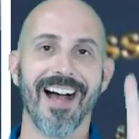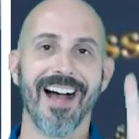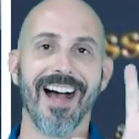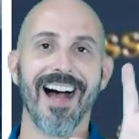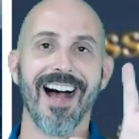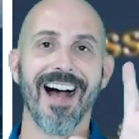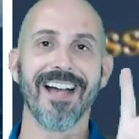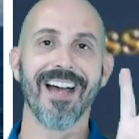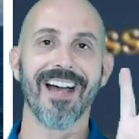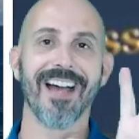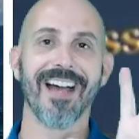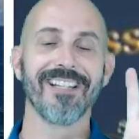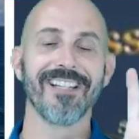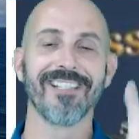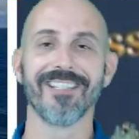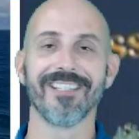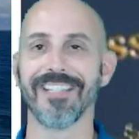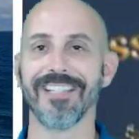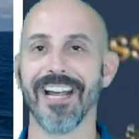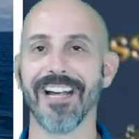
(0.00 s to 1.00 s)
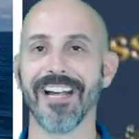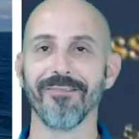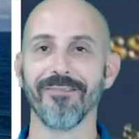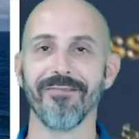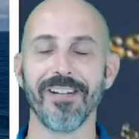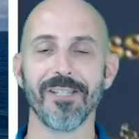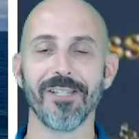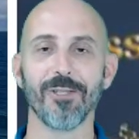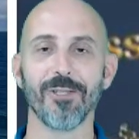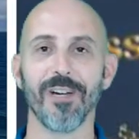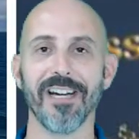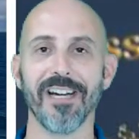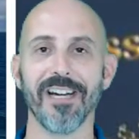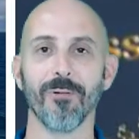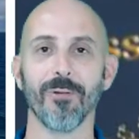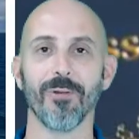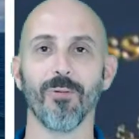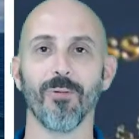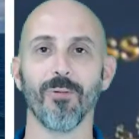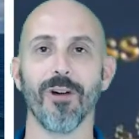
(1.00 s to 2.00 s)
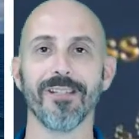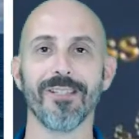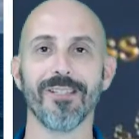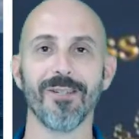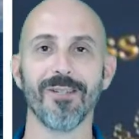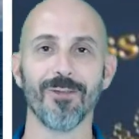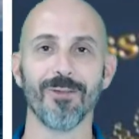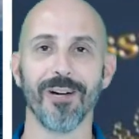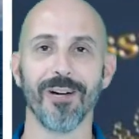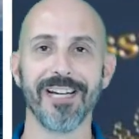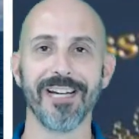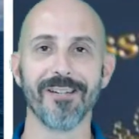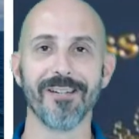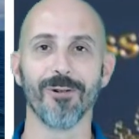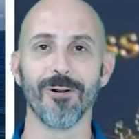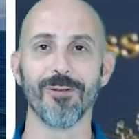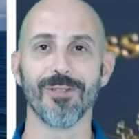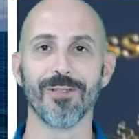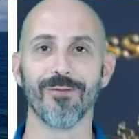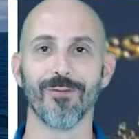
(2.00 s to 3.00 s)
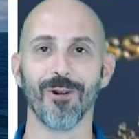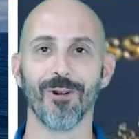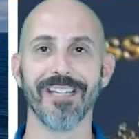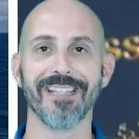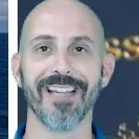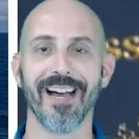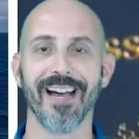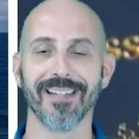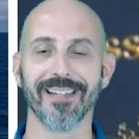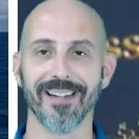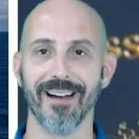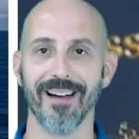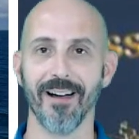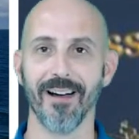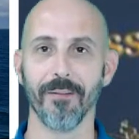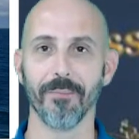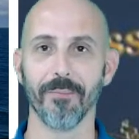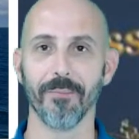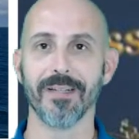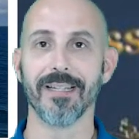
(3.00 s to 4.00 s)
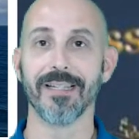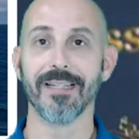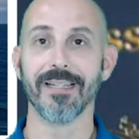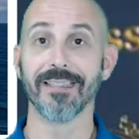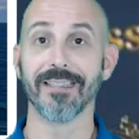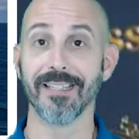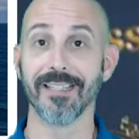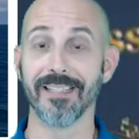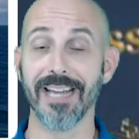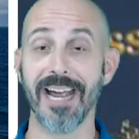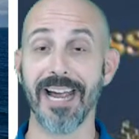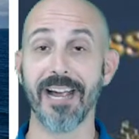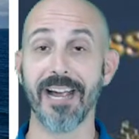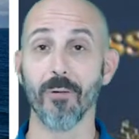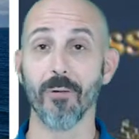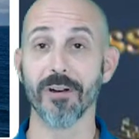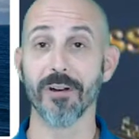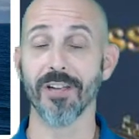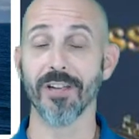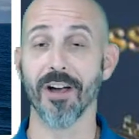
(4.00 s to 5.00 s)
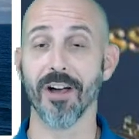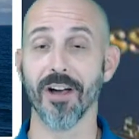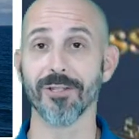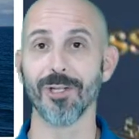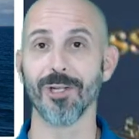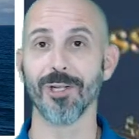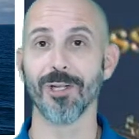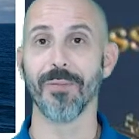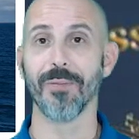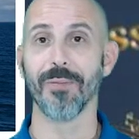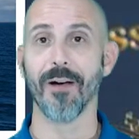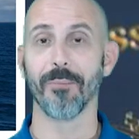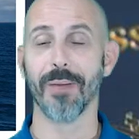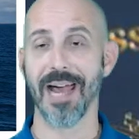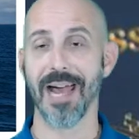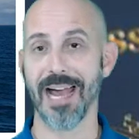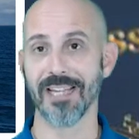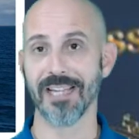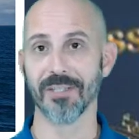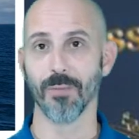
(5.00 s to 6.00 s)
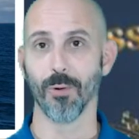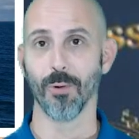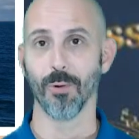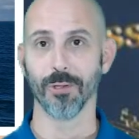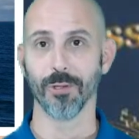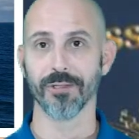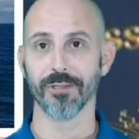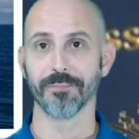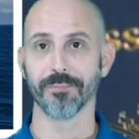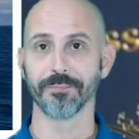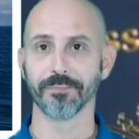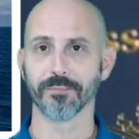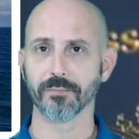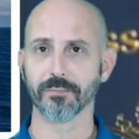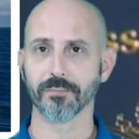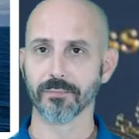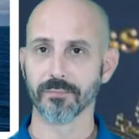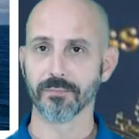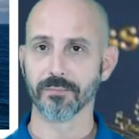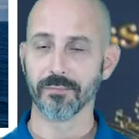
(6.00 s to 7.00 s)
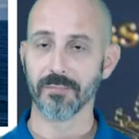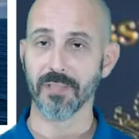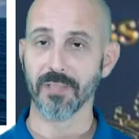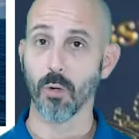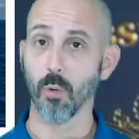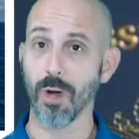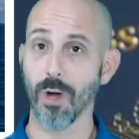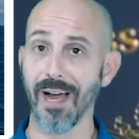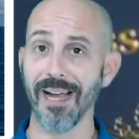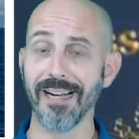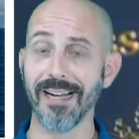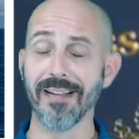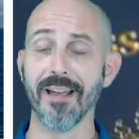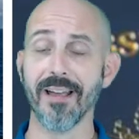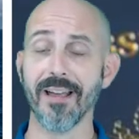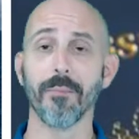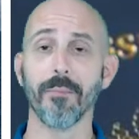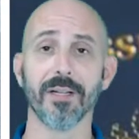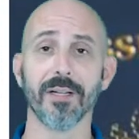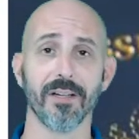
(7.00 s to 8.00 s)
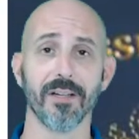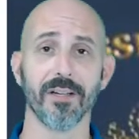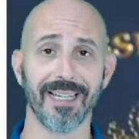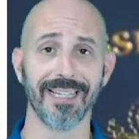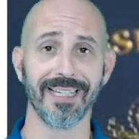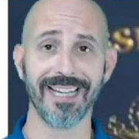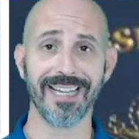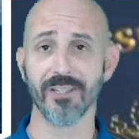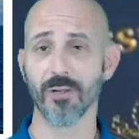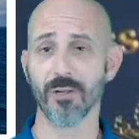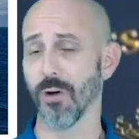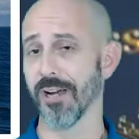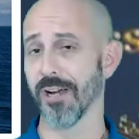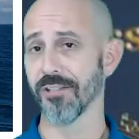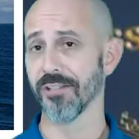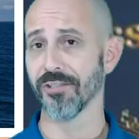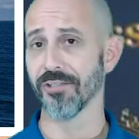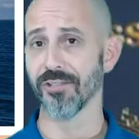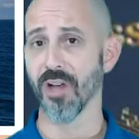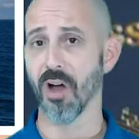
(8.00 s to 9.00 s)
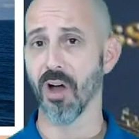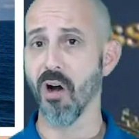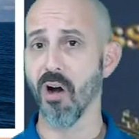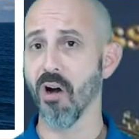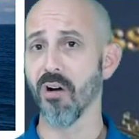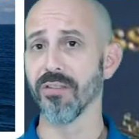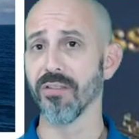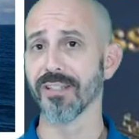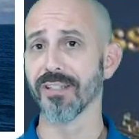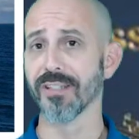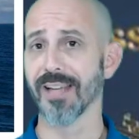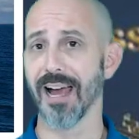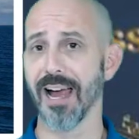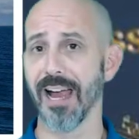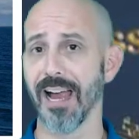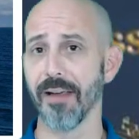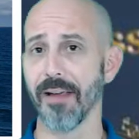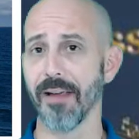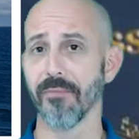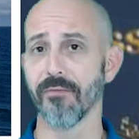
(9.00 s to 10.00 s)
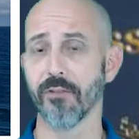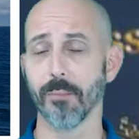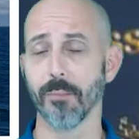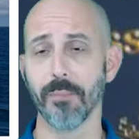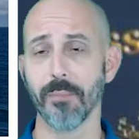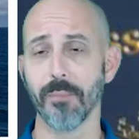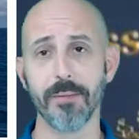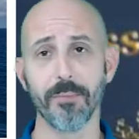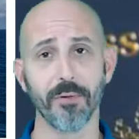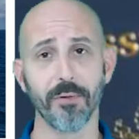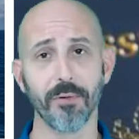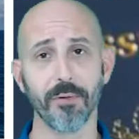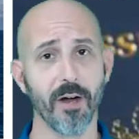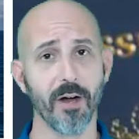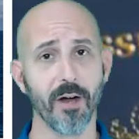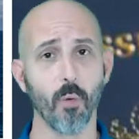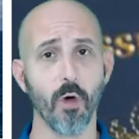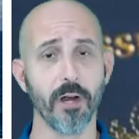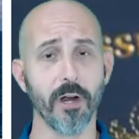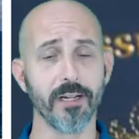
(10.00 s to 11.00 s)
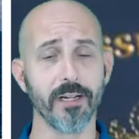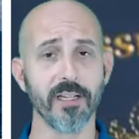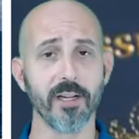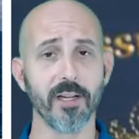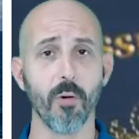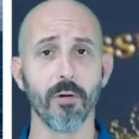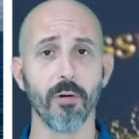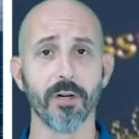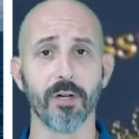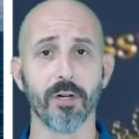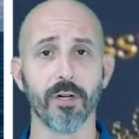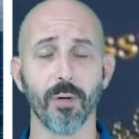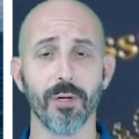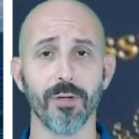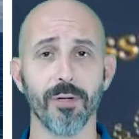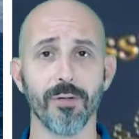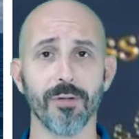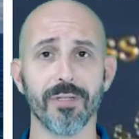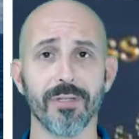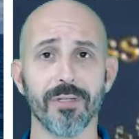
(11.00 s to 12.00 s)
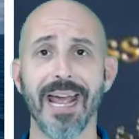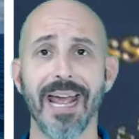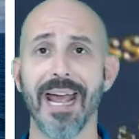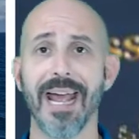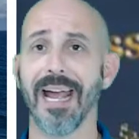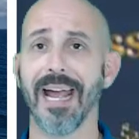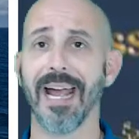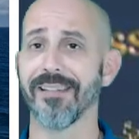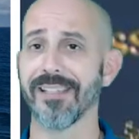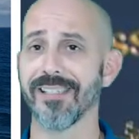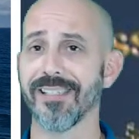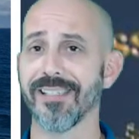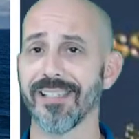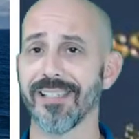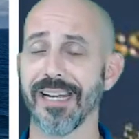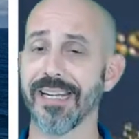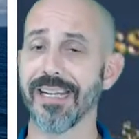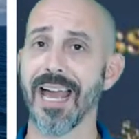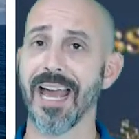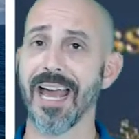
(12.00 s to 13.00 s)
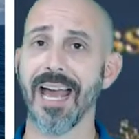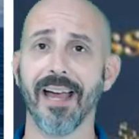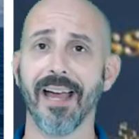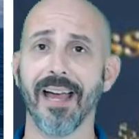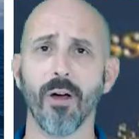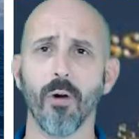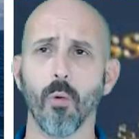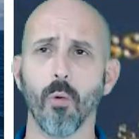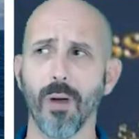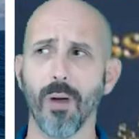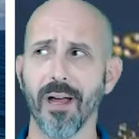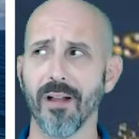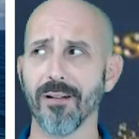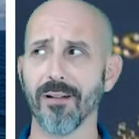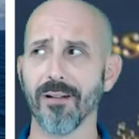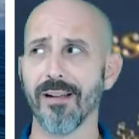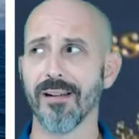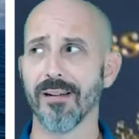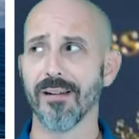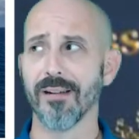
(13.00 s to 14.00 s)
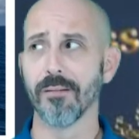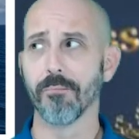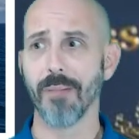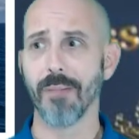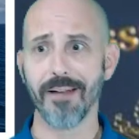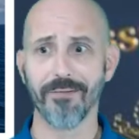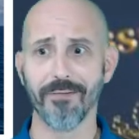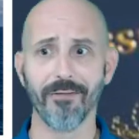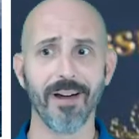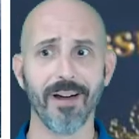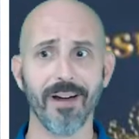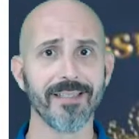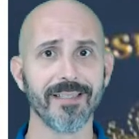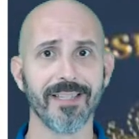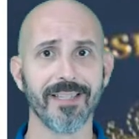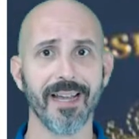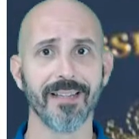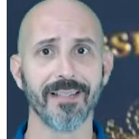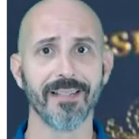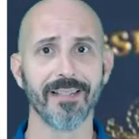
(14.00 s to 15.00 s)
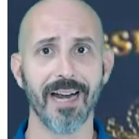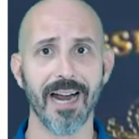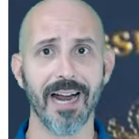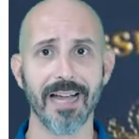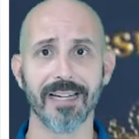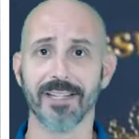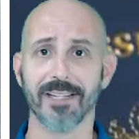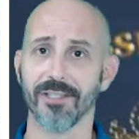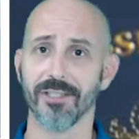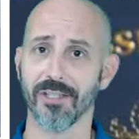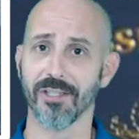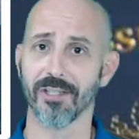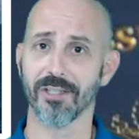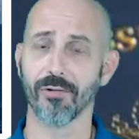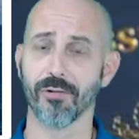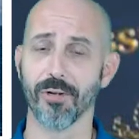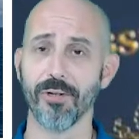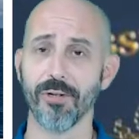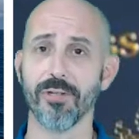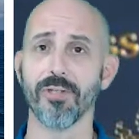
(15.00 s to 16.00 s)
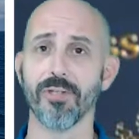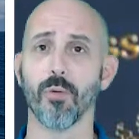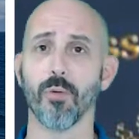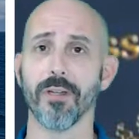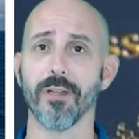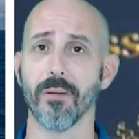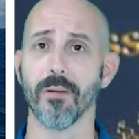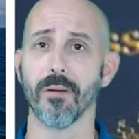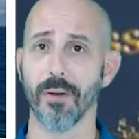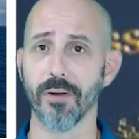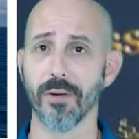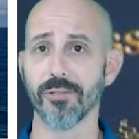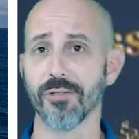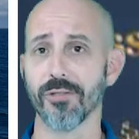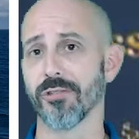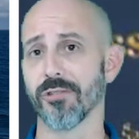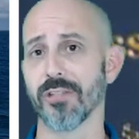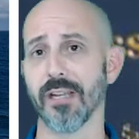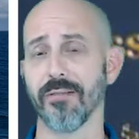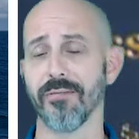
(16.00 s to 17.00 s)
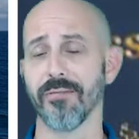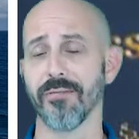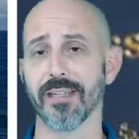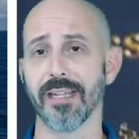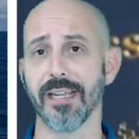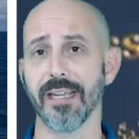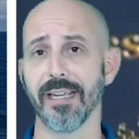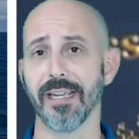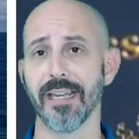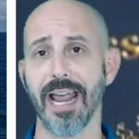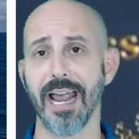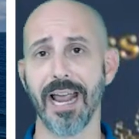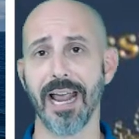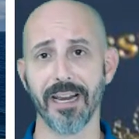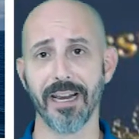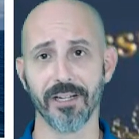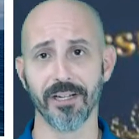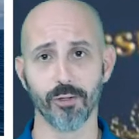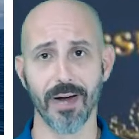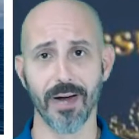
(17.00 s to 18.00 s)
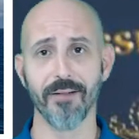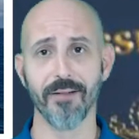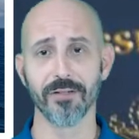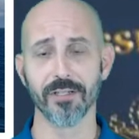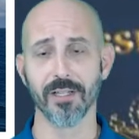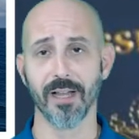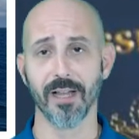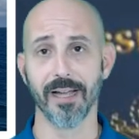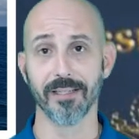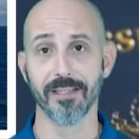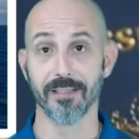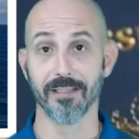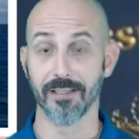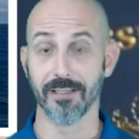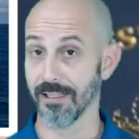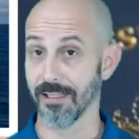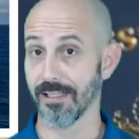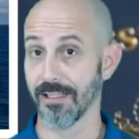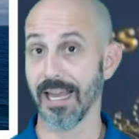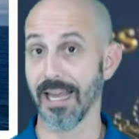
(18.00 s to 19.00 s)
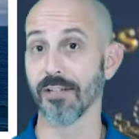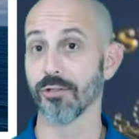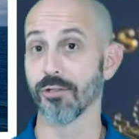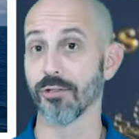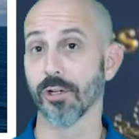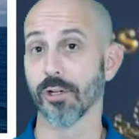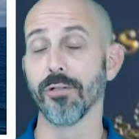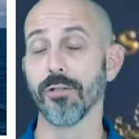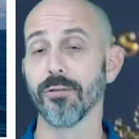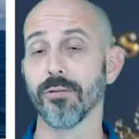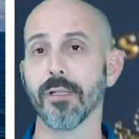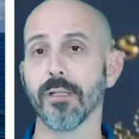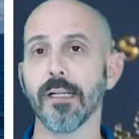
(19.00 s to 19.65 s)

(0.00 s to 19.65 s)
Hi guys, Galen Fincher here with 123cruisefree.com. Today I want to talk to you about passports. Why? Because I get questions all the time from people that are wanting to go on a cruise and they say, well, my friend said that I can just cruise with a birth certificate and a driver's license. Is that true?